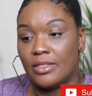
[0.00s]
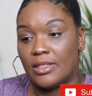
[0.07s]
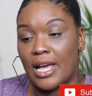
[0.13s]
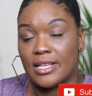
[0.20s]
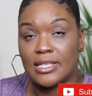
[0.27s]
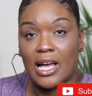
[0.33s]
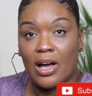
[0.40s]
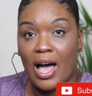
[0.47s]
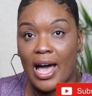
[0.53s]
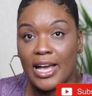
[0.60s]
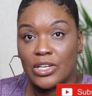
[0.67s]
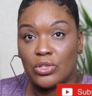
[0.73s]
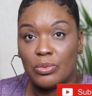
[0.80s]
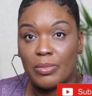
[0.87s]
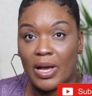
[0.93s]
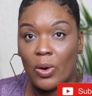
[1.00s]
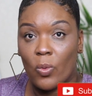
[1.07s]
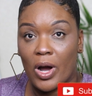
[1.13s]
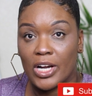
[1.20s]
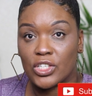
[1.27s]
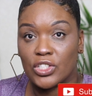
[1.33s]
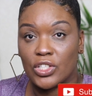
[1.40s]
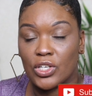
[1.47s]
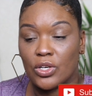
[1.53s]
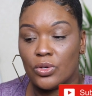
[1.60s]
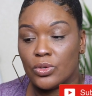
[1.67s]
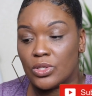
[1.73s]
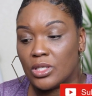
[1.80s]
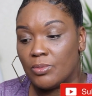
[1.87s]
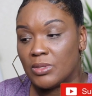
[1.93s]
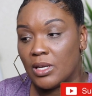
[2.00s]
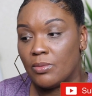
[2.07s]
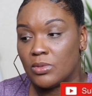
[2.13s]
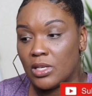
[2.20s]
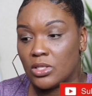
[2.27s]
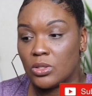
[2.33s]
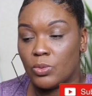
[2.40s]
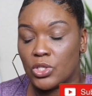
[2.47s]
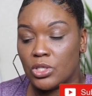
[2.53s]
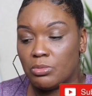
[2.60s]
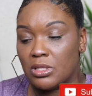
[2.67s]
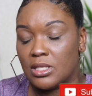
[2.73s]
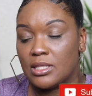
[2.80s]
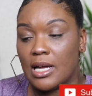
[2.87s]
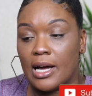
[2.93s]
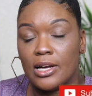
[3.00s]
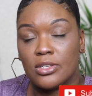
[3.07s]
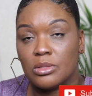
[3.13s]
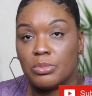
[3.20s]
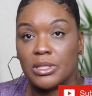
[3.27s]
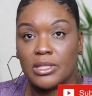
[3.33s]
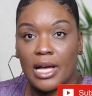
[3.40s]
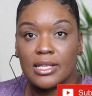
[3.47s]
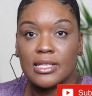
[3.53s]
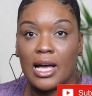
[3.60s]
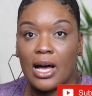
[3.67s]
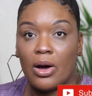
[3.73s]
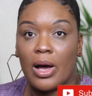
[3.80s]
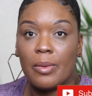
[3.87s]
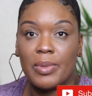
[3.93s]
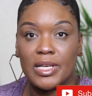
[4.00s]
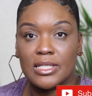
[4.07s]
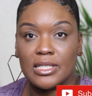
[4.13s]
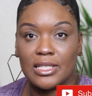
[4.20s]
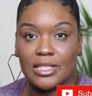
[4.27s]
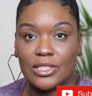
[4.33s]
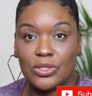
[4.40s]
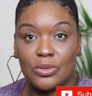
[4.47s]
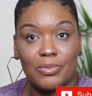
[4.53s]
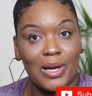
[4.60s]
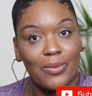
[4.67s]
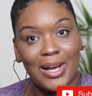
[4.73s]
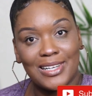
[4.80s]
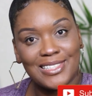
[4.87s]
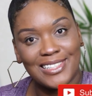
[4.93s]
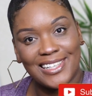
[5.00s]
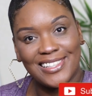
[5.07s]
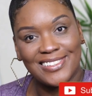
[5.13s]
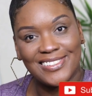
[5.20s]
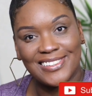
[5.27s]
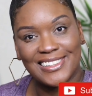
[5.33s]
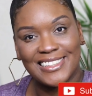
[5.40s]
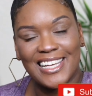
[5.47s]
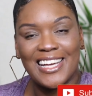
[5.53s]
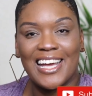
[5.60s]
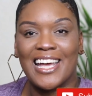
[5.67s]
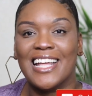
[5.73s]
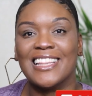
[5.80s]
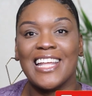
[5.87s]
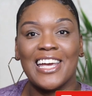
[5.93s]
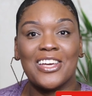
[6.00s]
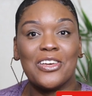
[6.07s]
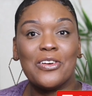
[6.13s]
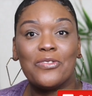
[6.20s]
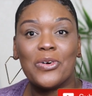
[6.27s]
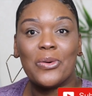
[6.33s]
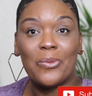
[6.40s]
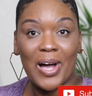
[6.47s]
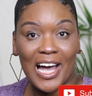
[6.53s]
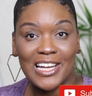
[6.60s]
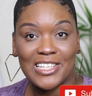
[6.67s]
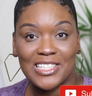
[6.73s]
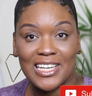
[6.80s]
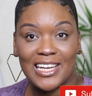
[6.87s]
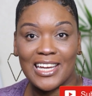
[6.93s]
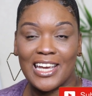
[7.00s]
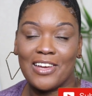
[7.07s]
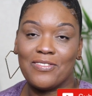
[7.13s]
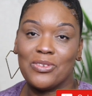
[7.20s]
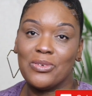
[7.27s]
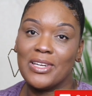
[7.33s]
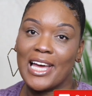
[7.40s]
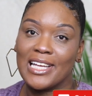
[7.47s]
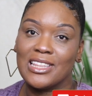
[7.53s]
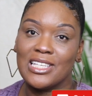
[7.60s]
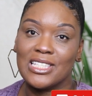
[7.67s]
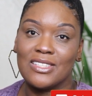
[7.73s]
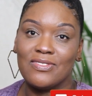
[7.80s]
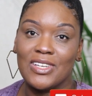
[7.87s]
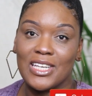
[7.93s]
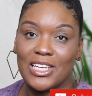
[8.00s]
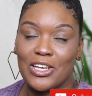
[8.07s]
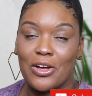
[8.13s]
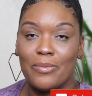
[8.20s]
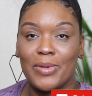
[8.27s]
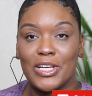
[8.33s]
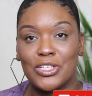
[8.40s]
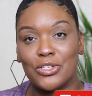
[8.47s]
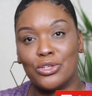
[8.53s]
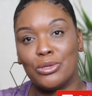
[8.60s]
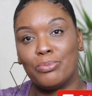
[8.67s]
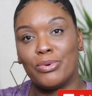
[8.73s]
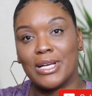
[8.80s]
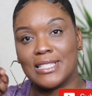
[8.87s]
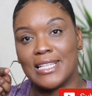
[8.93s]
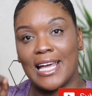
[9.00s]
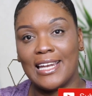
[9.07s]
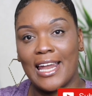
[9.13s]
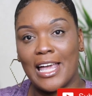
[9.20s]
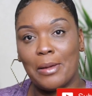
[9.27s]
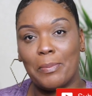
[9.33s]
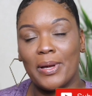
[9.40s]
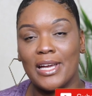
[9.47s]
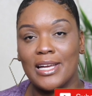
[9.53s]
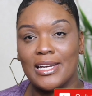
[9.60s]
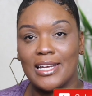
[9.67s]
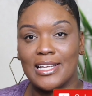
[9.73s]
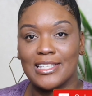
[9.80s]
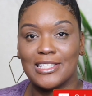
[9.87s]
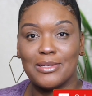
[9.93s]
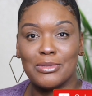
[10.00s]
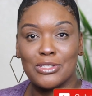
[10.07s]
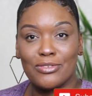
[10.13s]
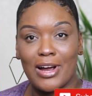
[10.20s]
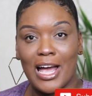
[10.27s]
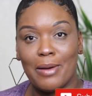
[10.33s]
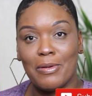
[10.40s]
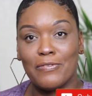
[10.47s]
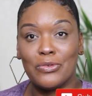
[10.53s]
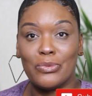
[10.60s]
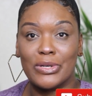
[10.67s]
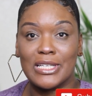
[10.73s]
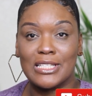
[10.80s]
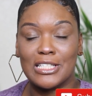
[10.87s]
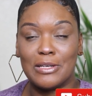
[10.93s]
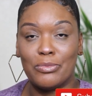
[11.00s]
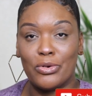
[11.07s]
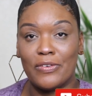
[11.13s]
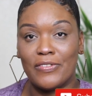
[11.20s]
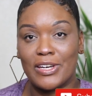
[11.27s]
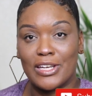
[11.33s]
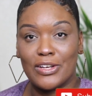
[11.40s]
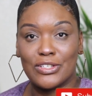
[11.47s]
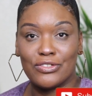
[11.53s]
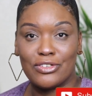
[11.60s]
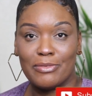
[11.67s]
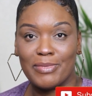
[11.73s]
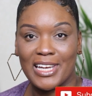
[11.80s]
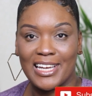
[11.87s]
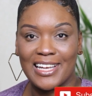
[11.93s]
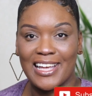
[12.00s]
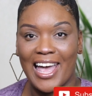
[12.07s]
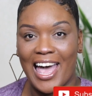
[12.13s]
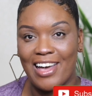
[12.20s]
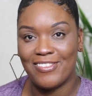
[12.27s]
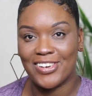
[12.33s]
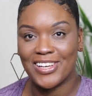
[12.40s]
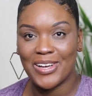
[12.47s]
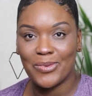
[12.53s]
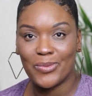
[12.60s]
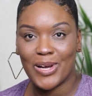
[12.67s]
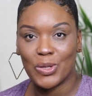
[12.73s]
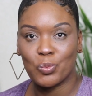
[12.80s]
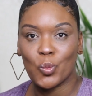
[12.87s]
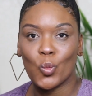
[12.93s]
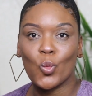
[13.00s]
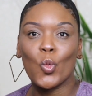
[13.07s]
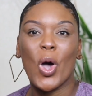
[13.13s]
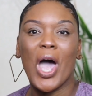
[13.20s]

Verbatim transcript: that's how I do my wash and goes. Sometimes I switch up the styles, but that's how I basically do my wash and goes. Thank you for watching. If you like this video, make sure you press that like button and subscribe if you want to see more videos from me. Have a good one.